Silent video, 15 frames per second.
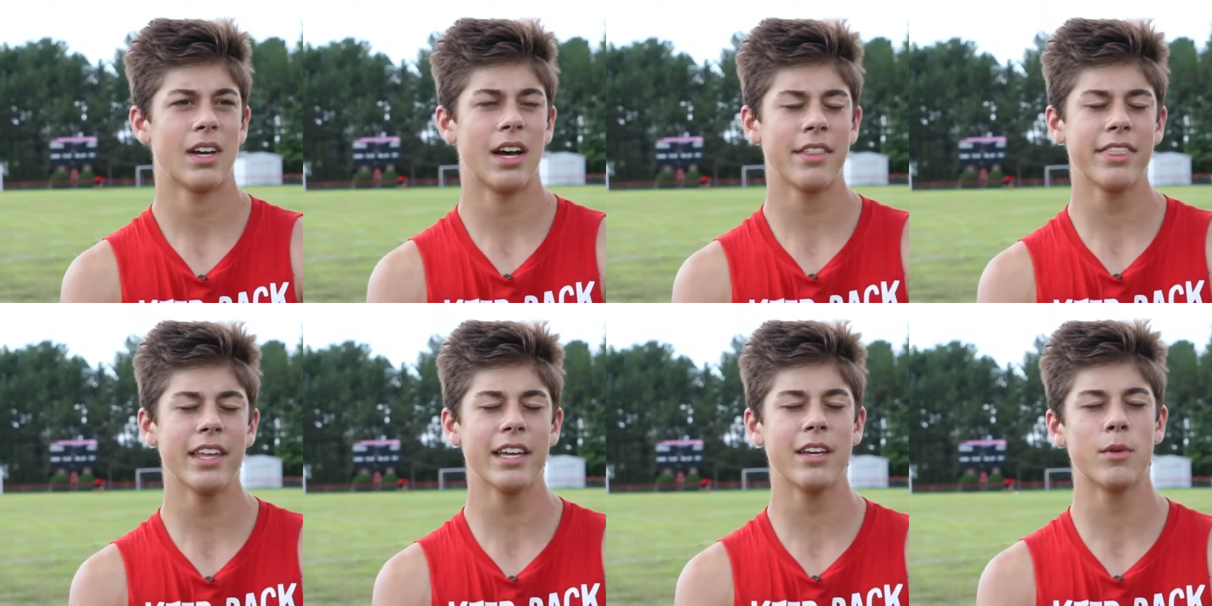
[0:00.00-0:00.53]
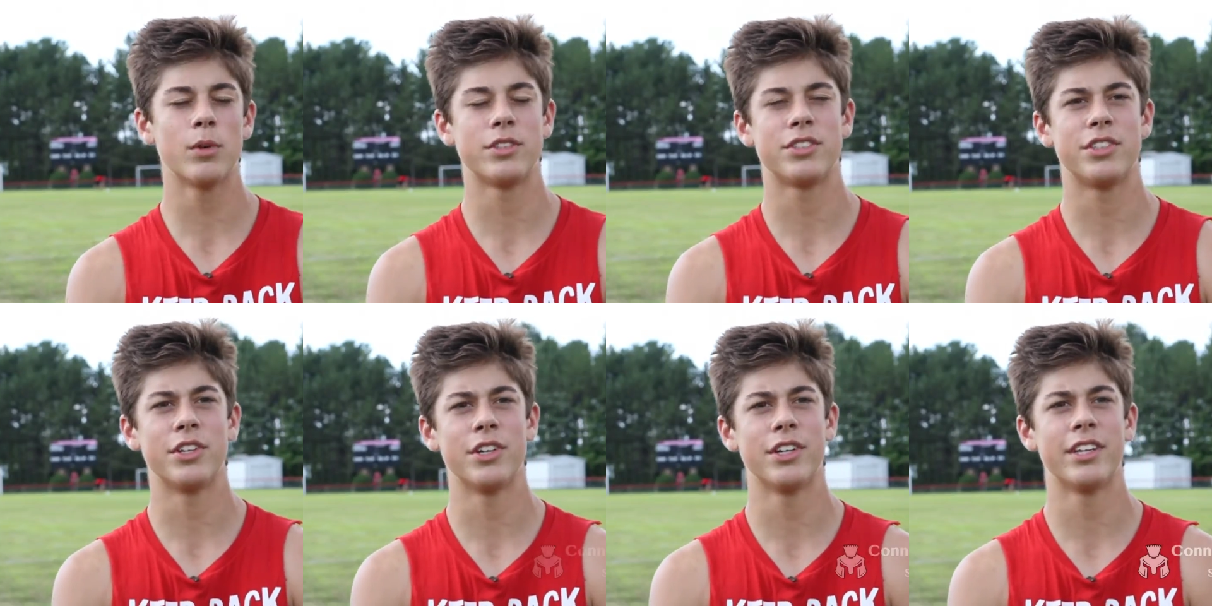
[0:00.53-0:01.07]
I think it was
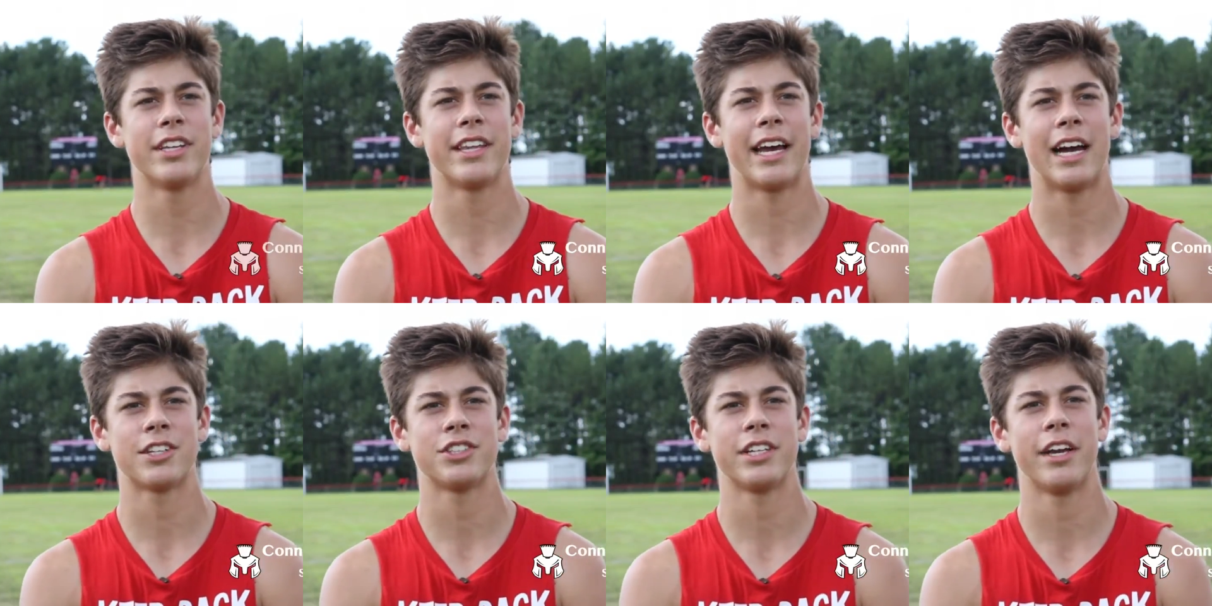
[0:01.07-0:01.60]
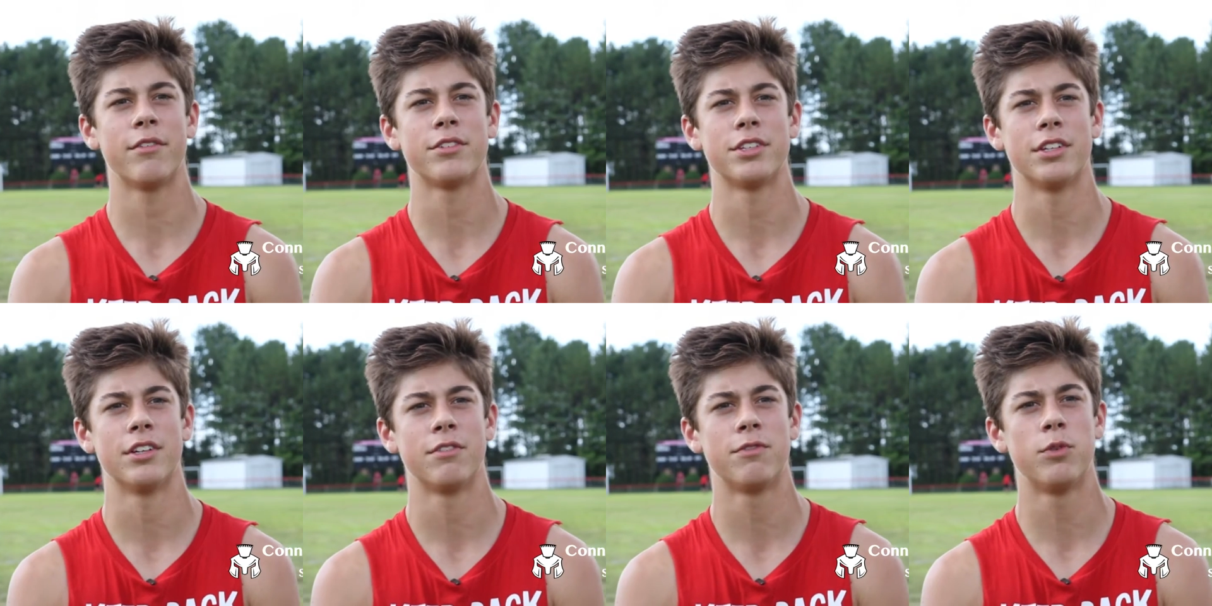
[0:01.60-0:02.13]
good that they actually gave us
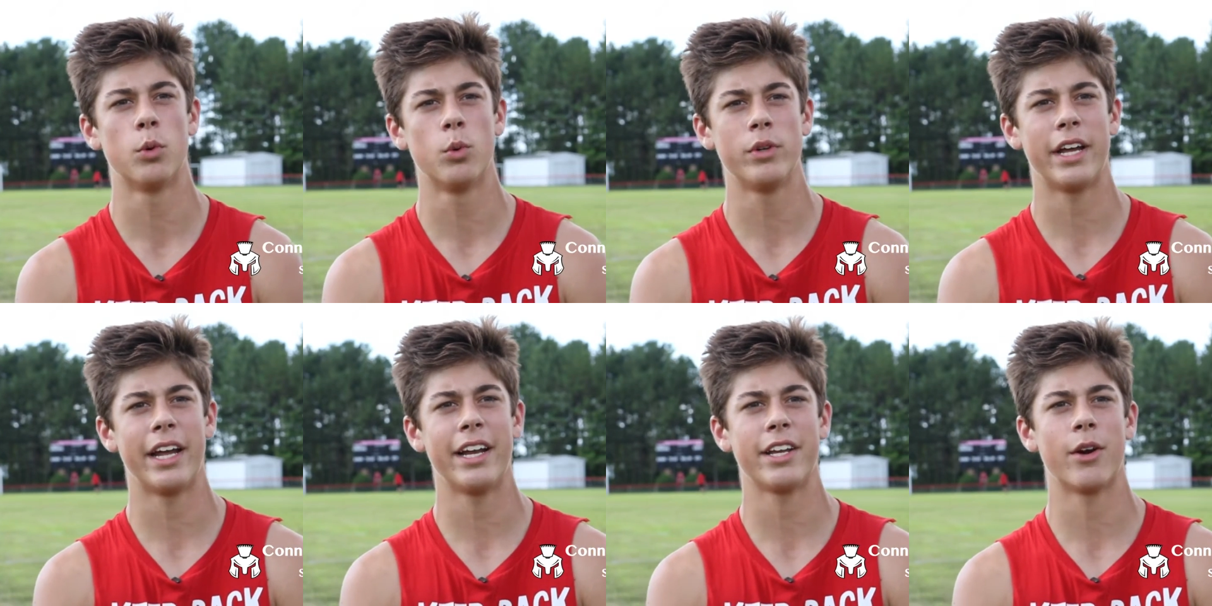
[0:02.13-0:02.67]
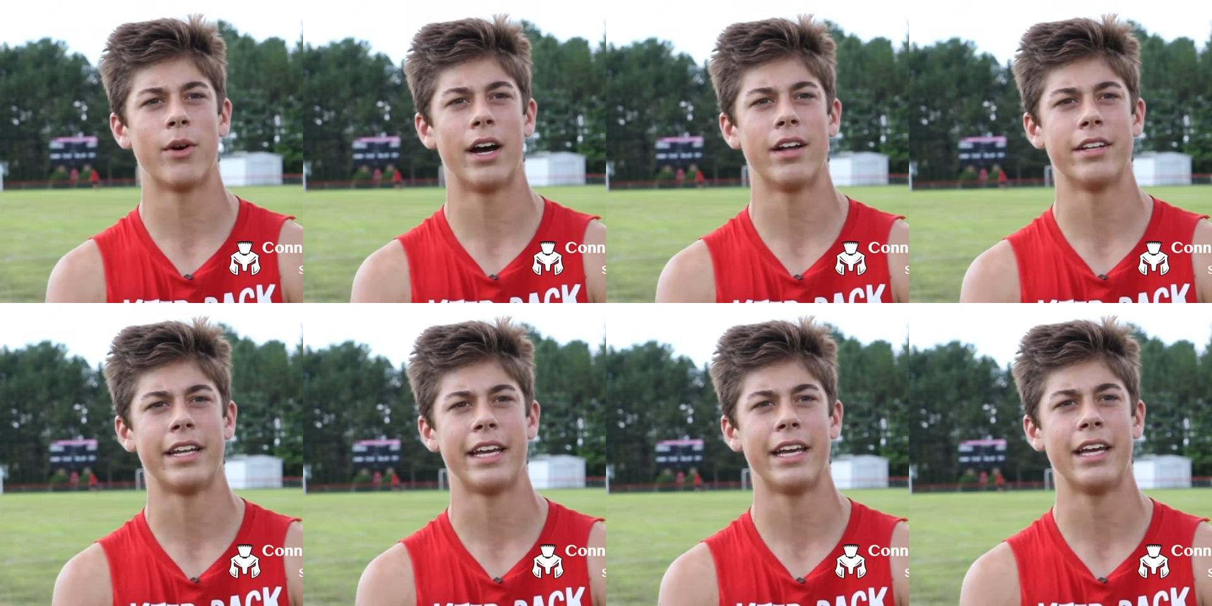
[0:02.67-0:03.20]
a full day to go out
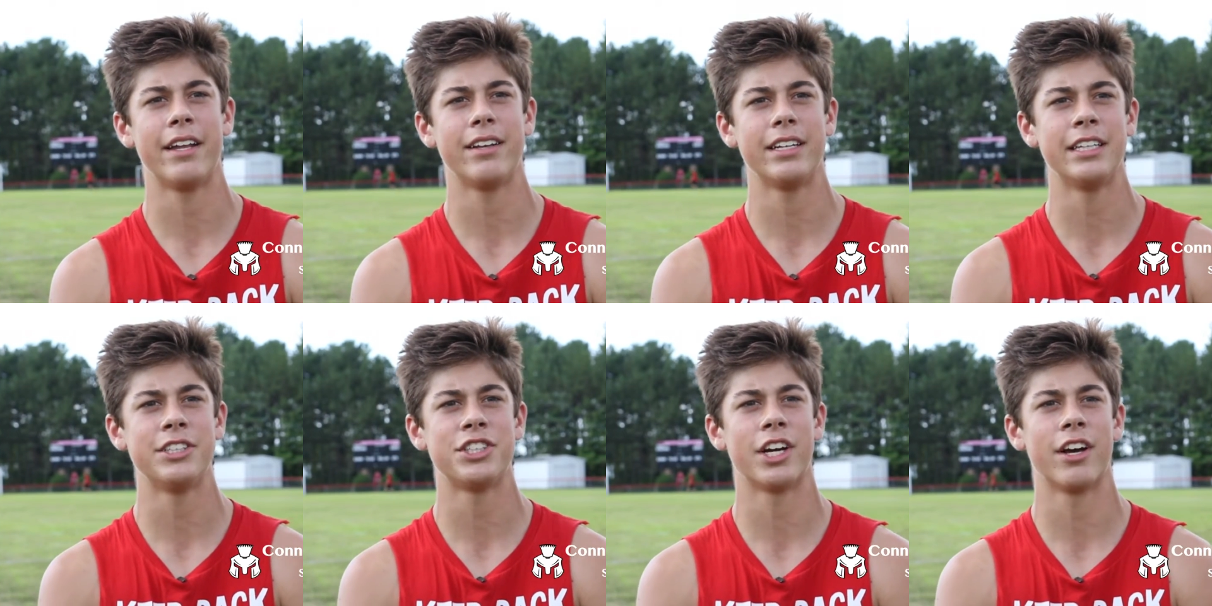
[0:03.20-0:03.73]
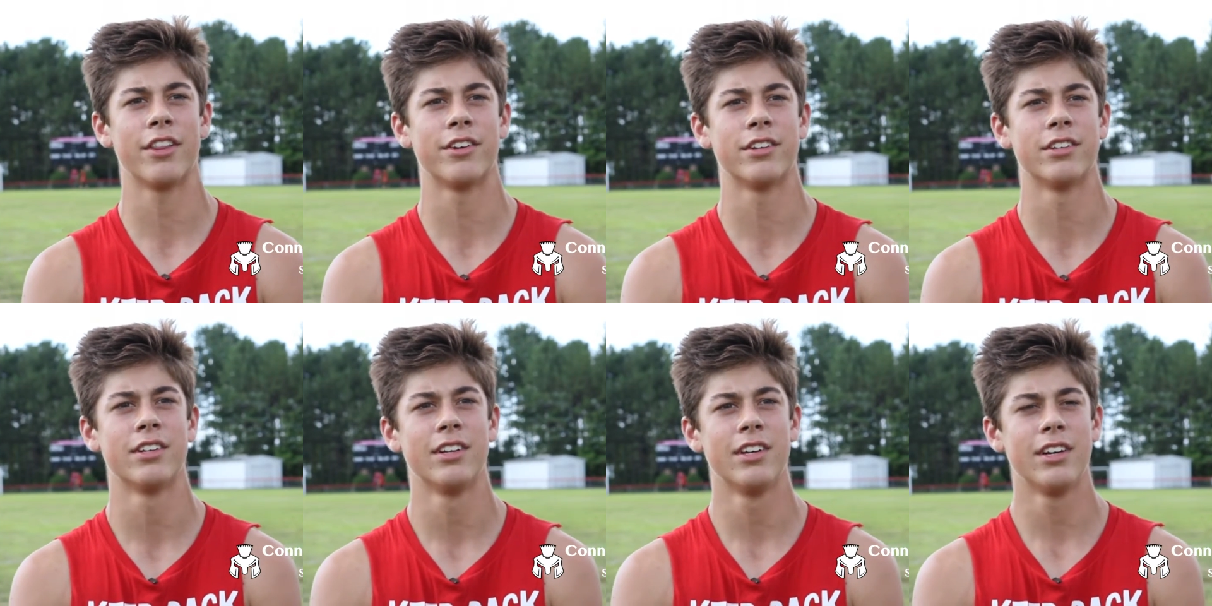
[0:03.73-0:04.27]
and hit each
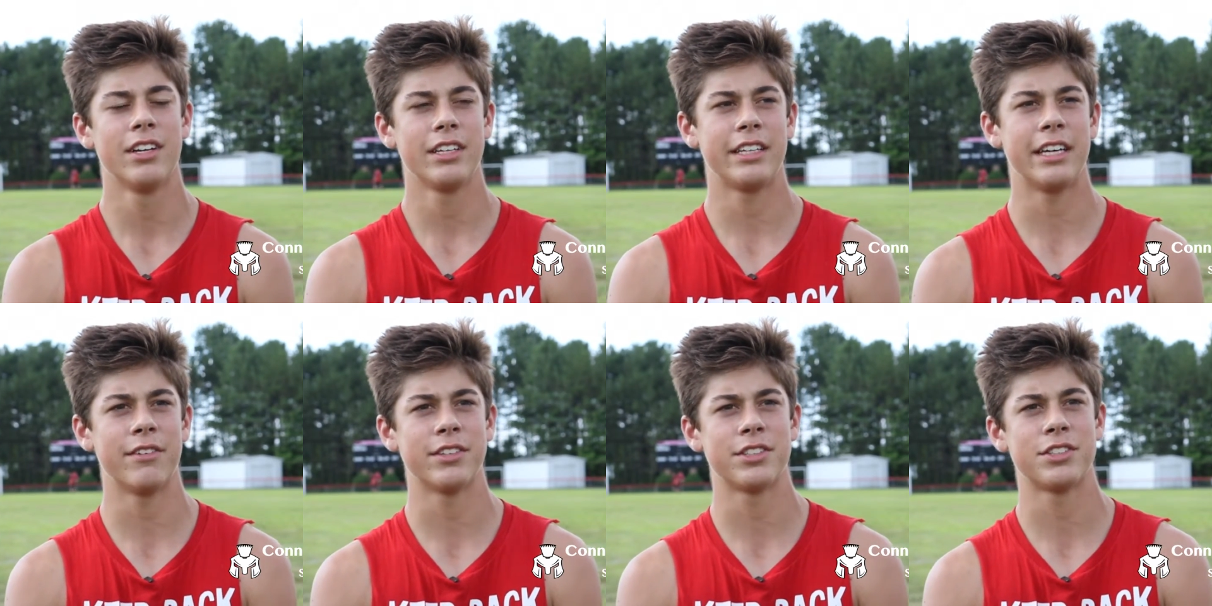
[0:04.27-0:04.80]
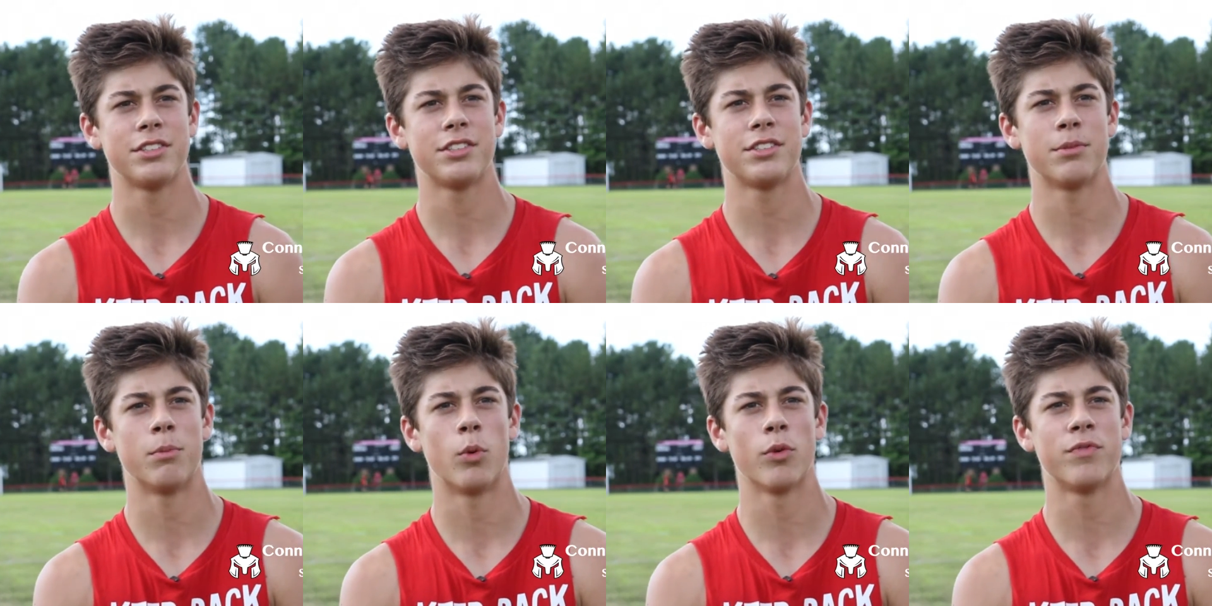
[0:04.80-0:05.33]
other, give us
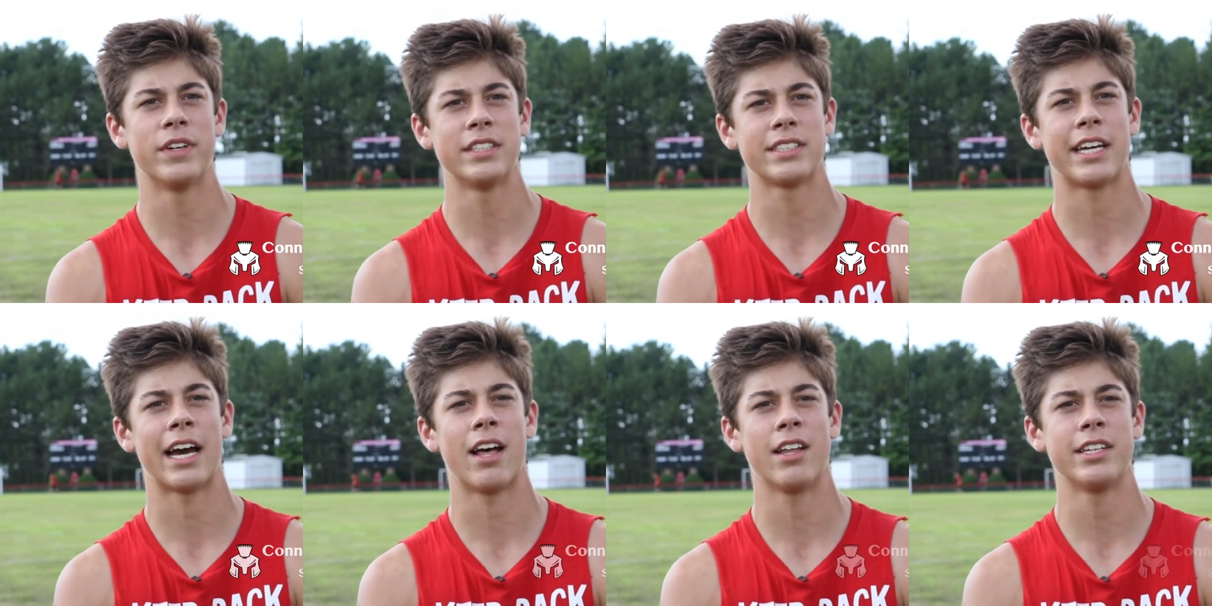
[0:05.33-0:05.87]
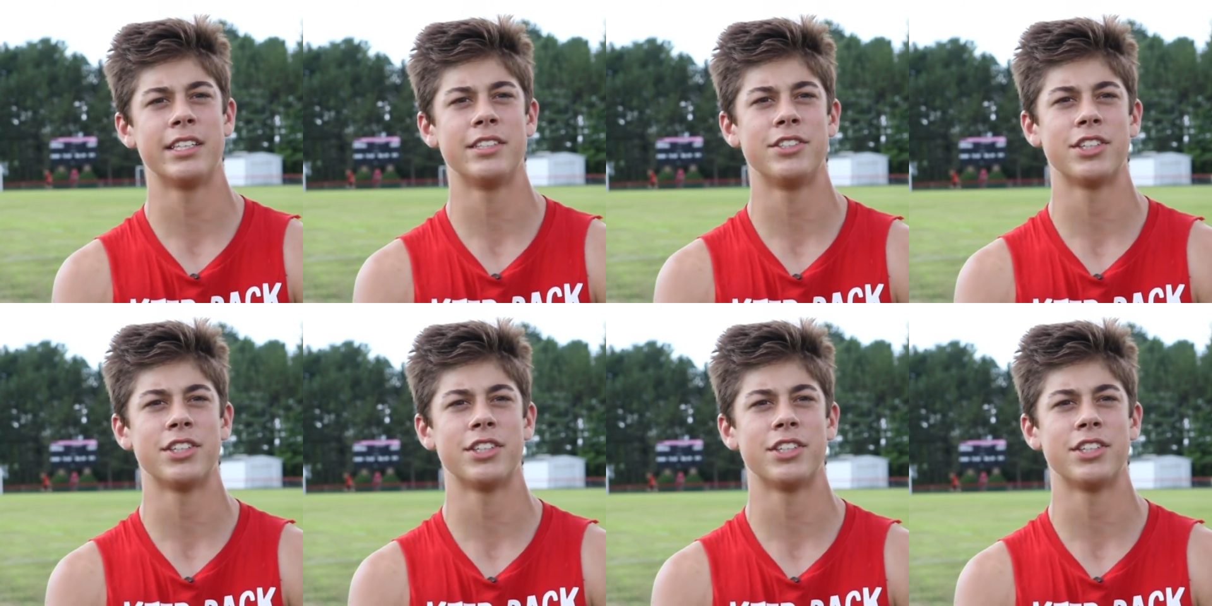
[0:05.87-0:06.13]
some more physicality and